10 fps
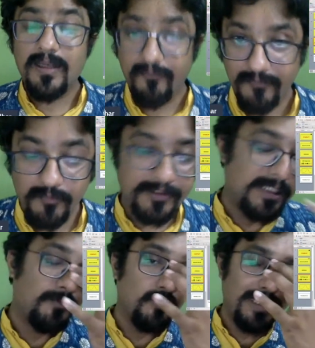The
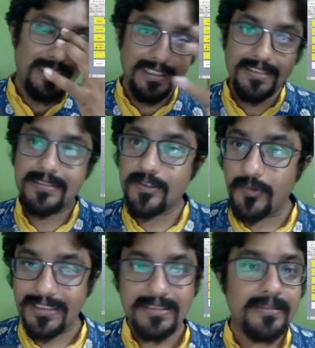interviewer has
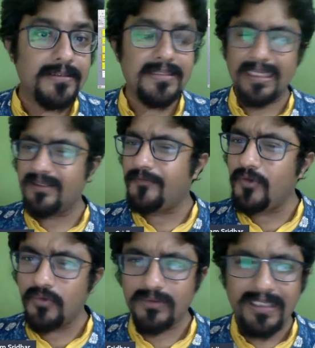questions, and if
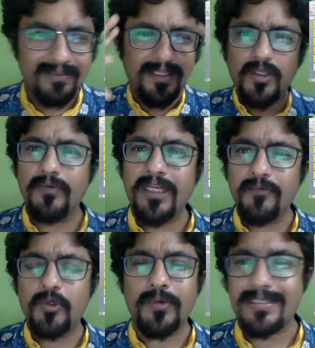you can think of
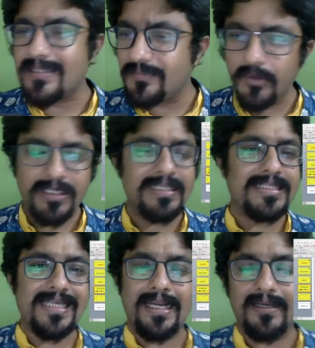interview questions, put it in the
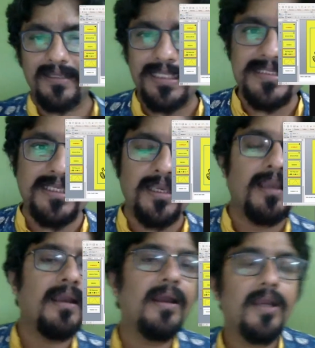chat. Let's see
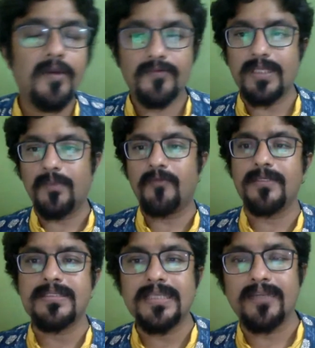if some of
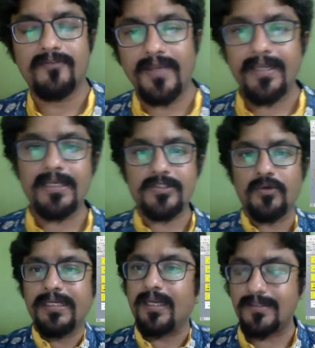us can find a
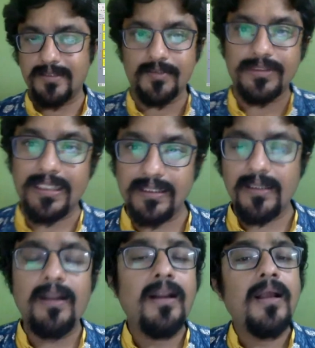storied answer to that.
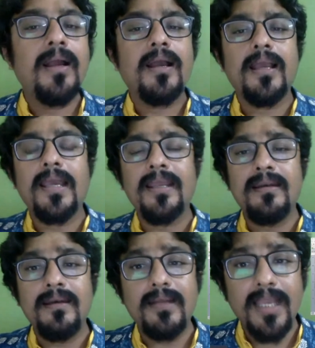
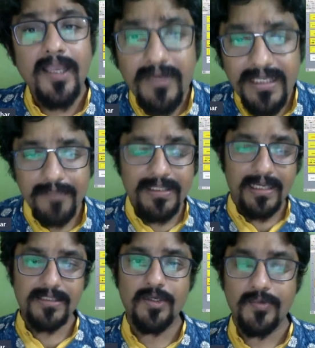And every time they
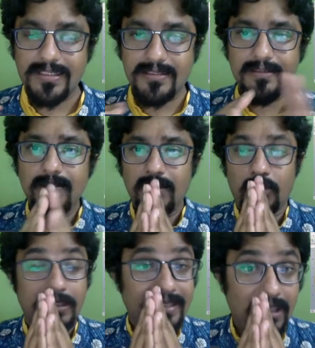ask a question, you
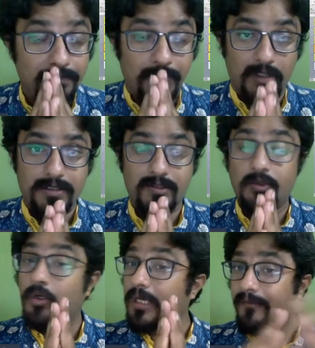can take a pause. You
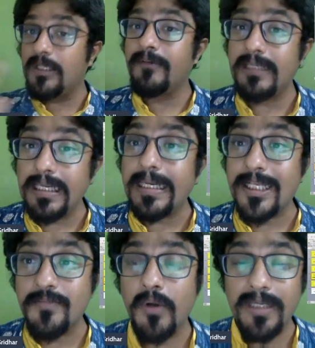don't have to even
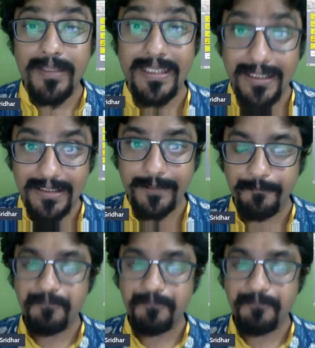respond immediately.